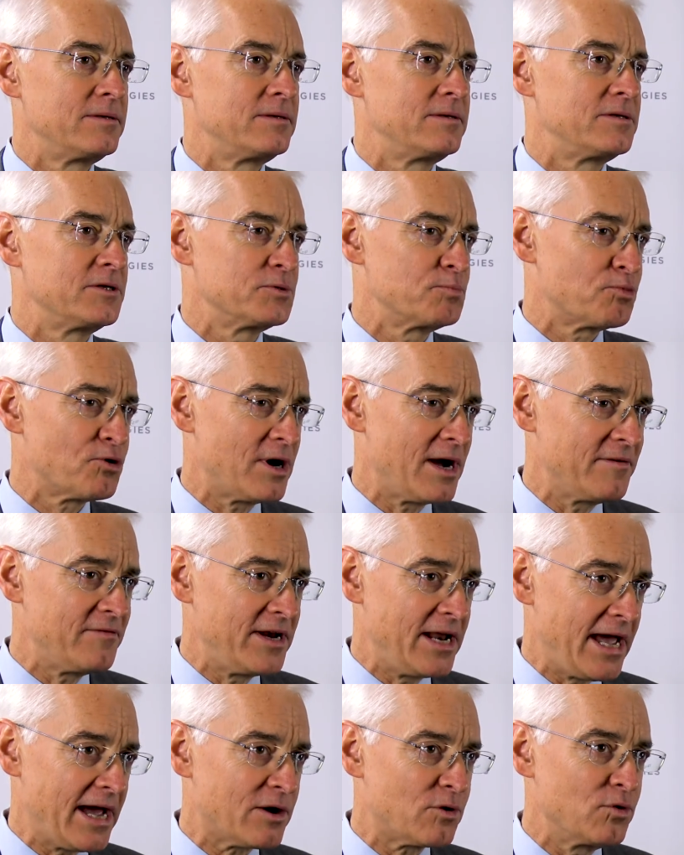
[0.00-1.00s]
Does
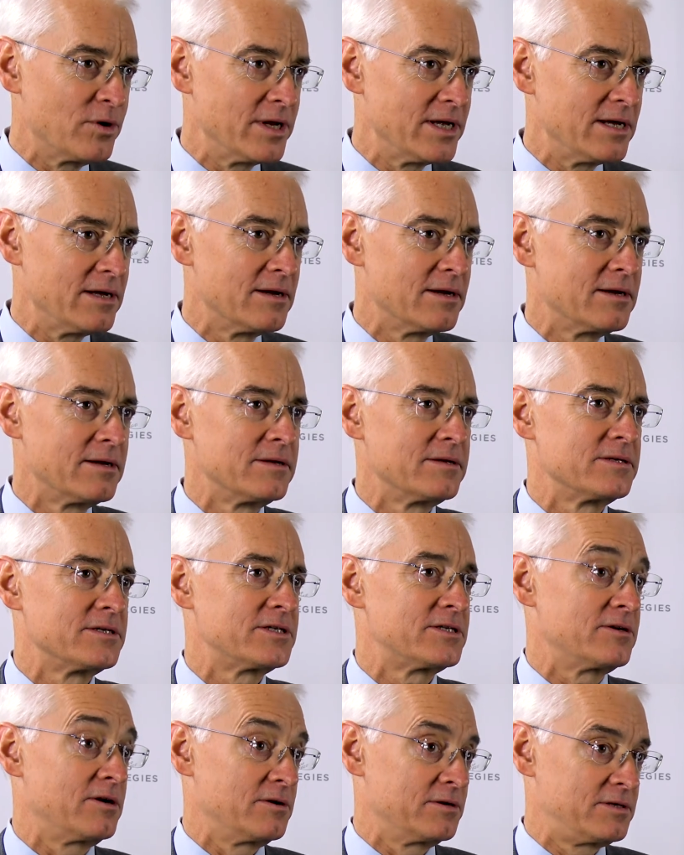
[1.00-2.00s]
private equity
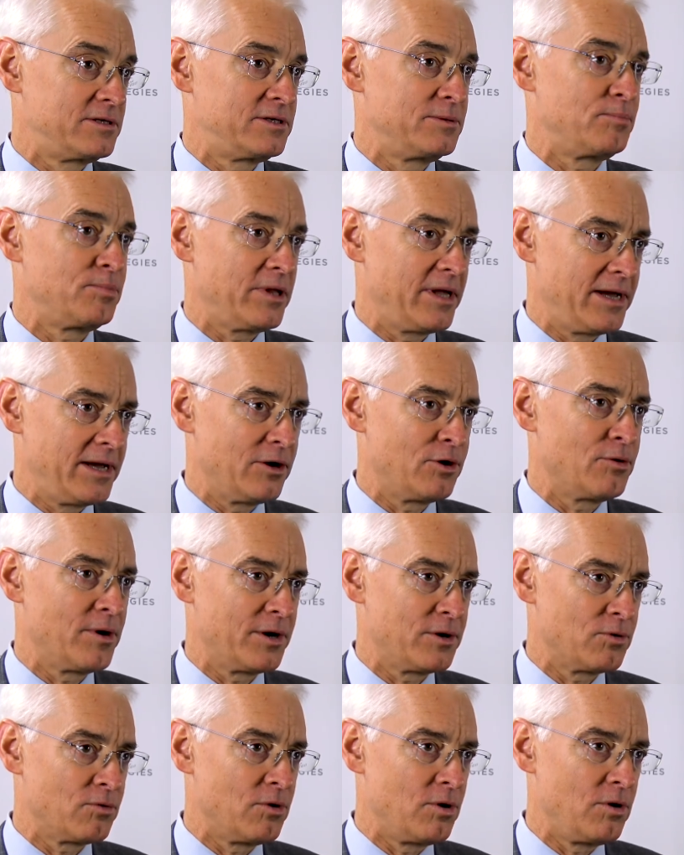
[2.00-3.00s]
start to play a
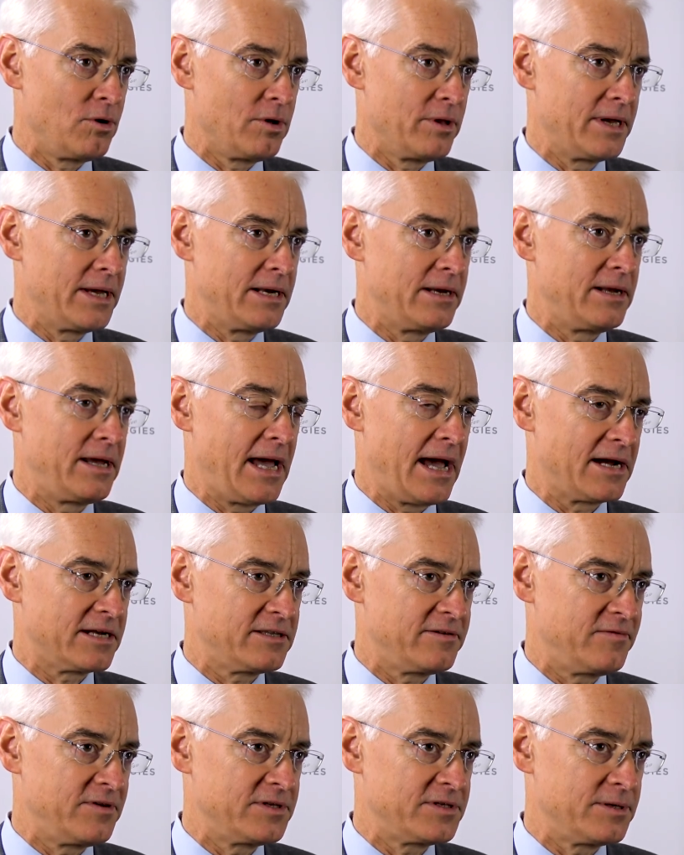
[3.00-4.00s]
greater role in
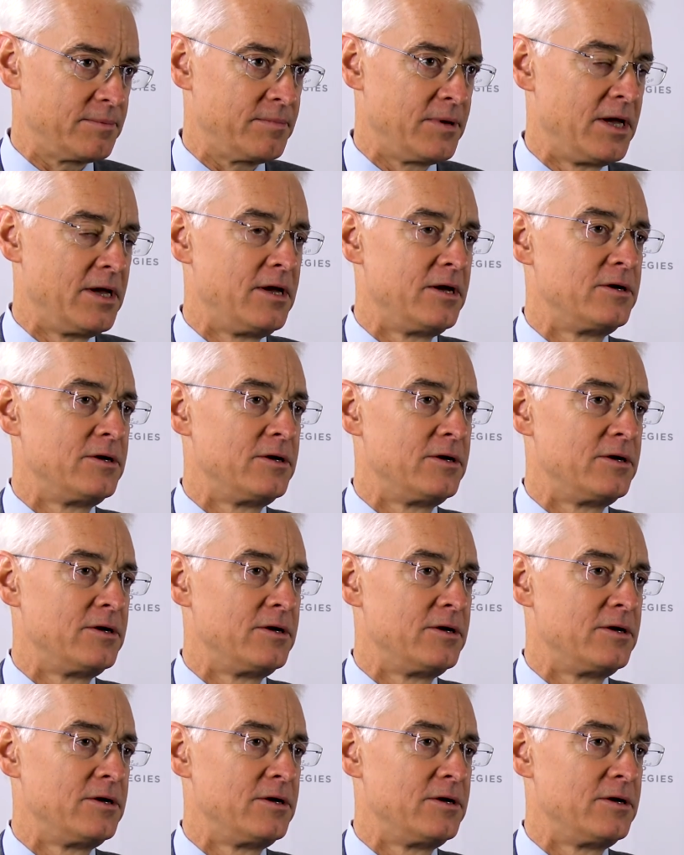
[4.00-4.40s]
activism?